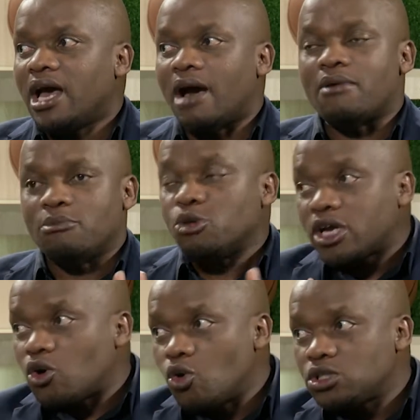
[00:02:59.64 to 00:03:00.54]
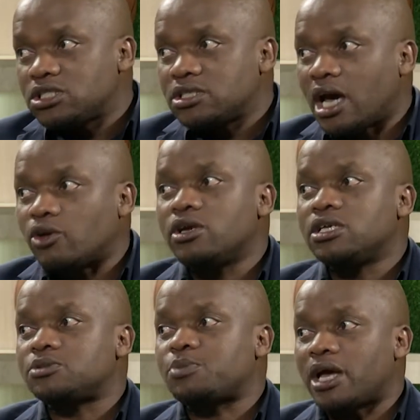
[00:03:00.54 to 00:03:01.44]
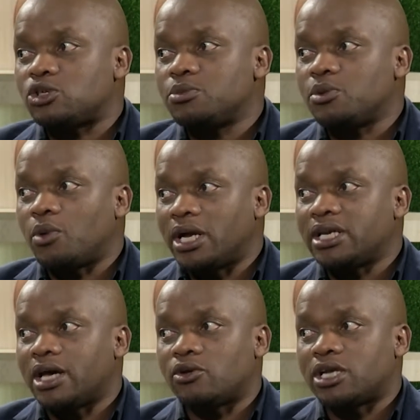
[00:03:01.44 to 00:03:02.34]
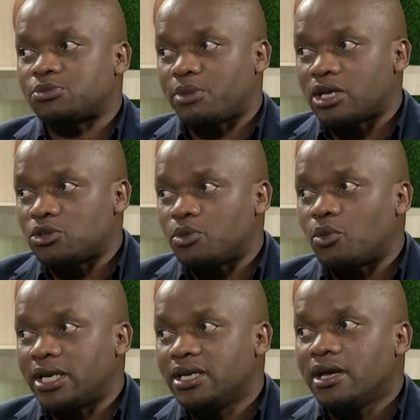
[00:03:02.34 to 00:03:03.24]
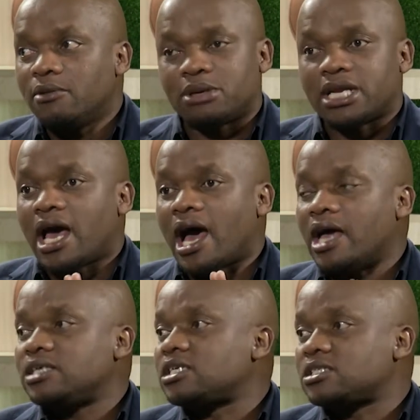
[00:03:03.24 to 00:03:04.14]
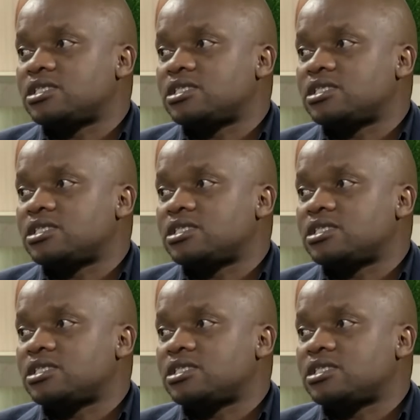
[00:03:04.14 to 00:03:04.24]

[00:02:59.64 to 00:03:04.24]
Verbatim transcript: I I'm not a coach. I don't aspire to be one. I don't aspire to be one. But I just